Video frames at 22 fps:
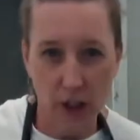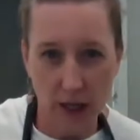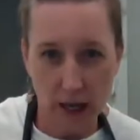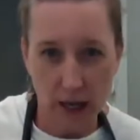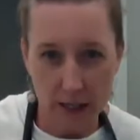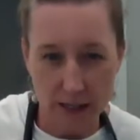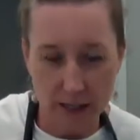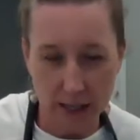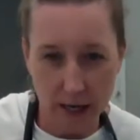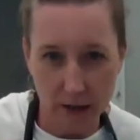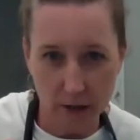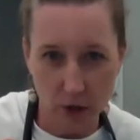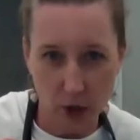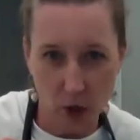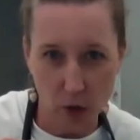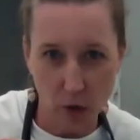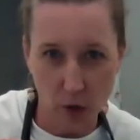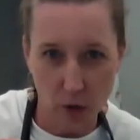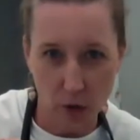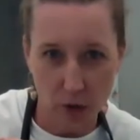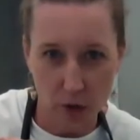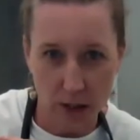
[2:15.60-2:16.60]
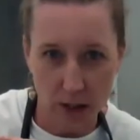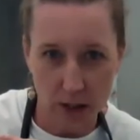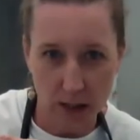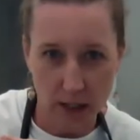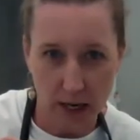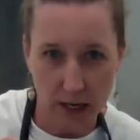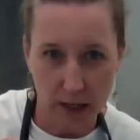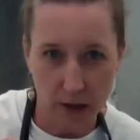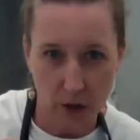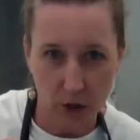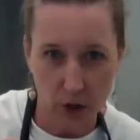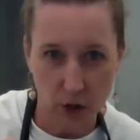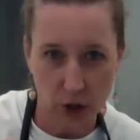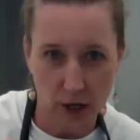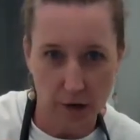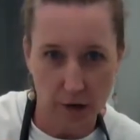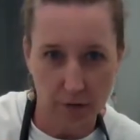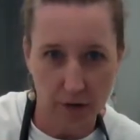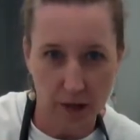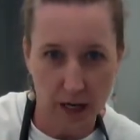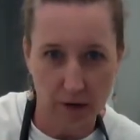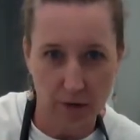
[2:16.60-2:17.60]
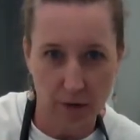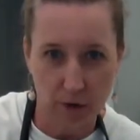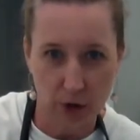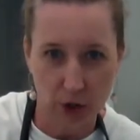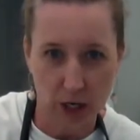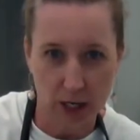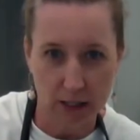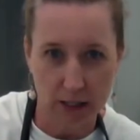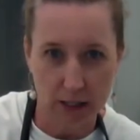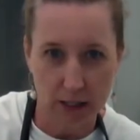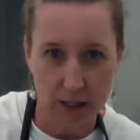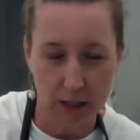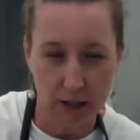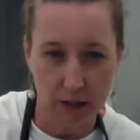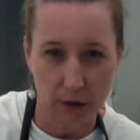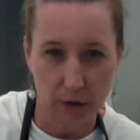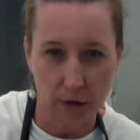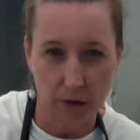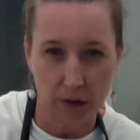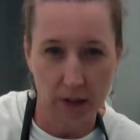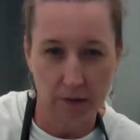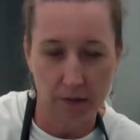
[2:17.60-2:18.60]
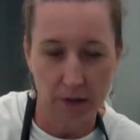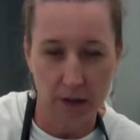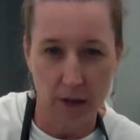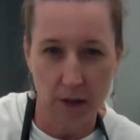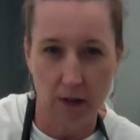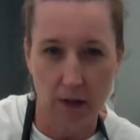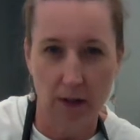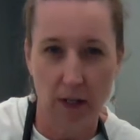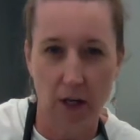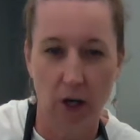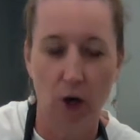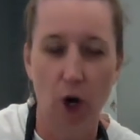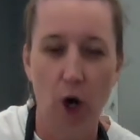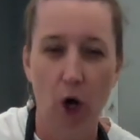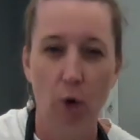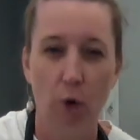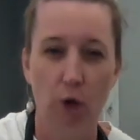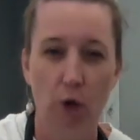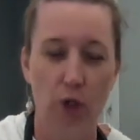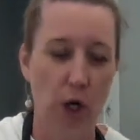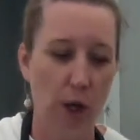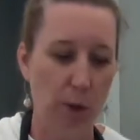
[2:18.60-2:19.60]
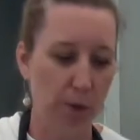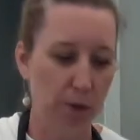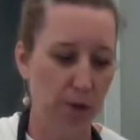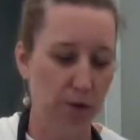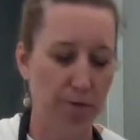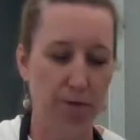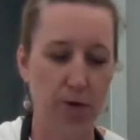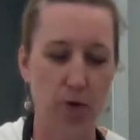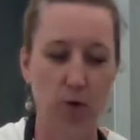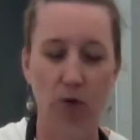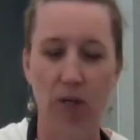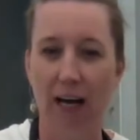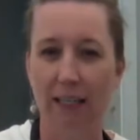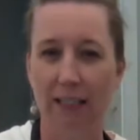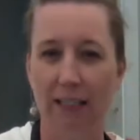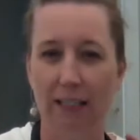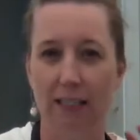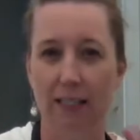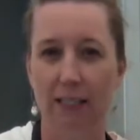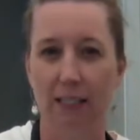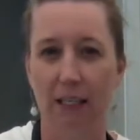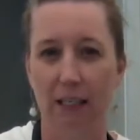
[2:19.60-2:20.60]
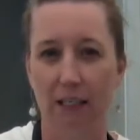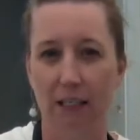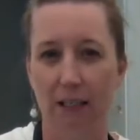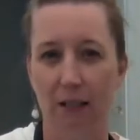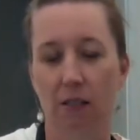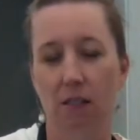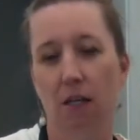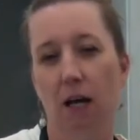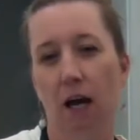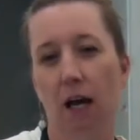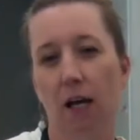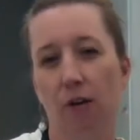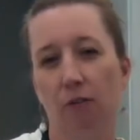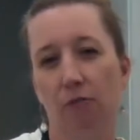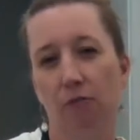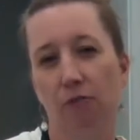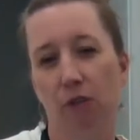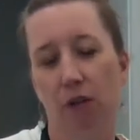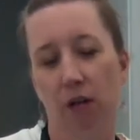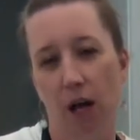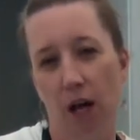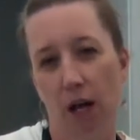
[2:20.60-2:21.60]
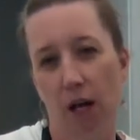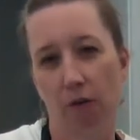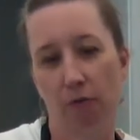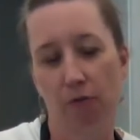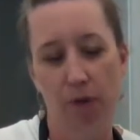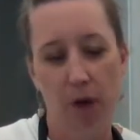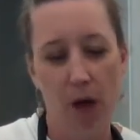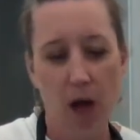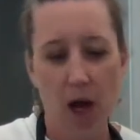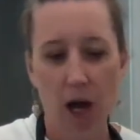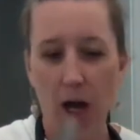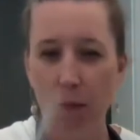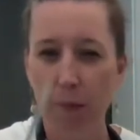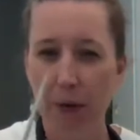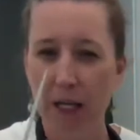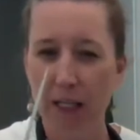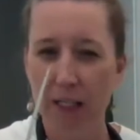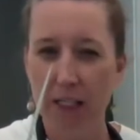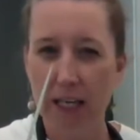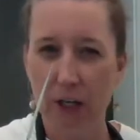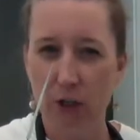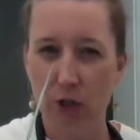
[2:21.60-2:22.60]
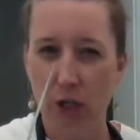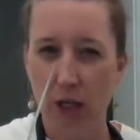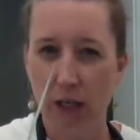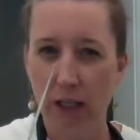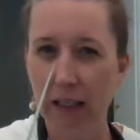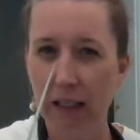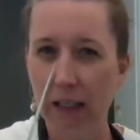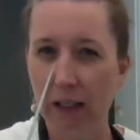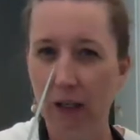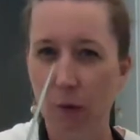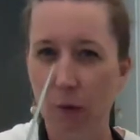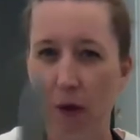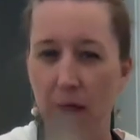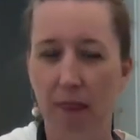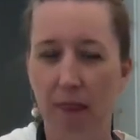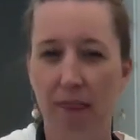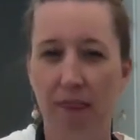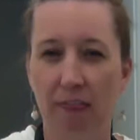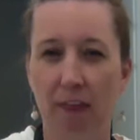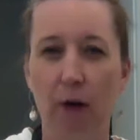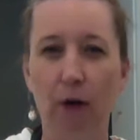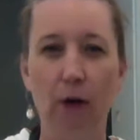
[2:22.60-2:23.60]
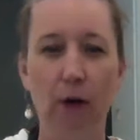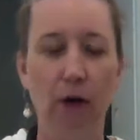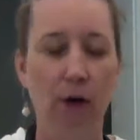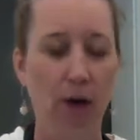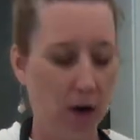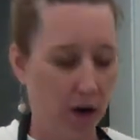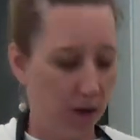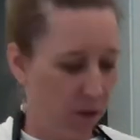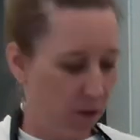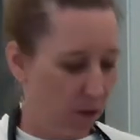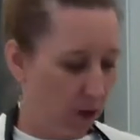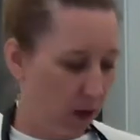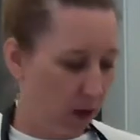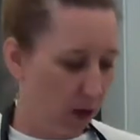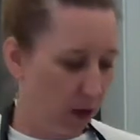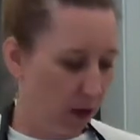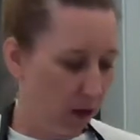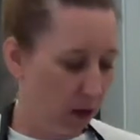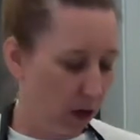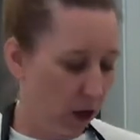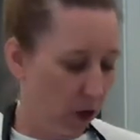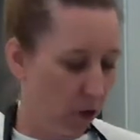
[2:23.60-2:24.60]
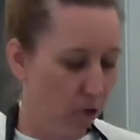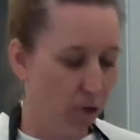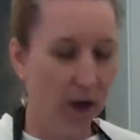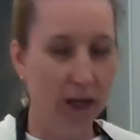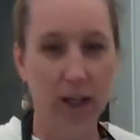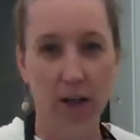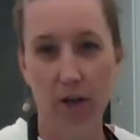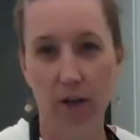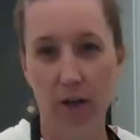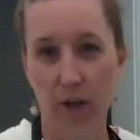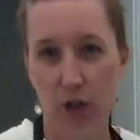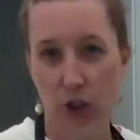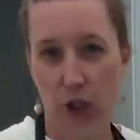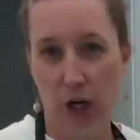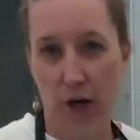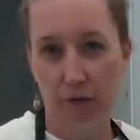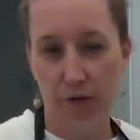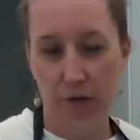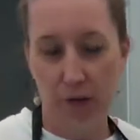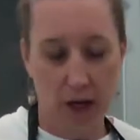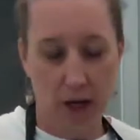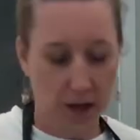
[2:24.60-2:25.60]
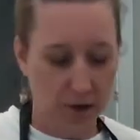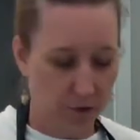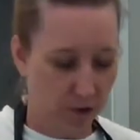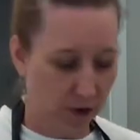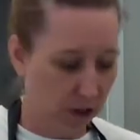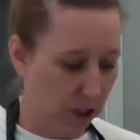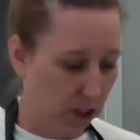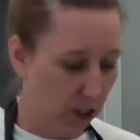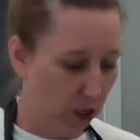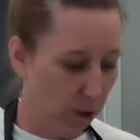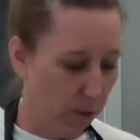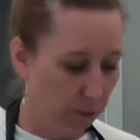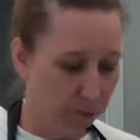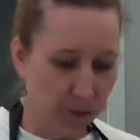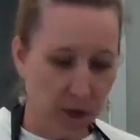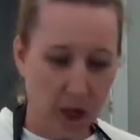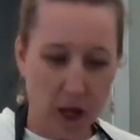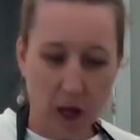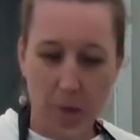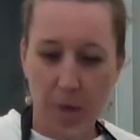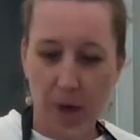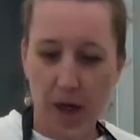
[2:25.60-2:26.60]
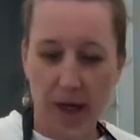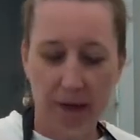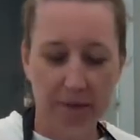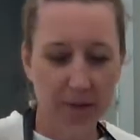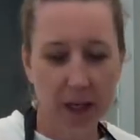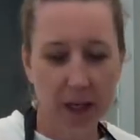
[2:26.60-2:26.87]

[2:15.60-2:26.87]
a Santoku style chef knife, which has these little divots on there, which helps food not to stick to the side of the knife. And it's actually a little bit thinner than a regular chef knife. So, but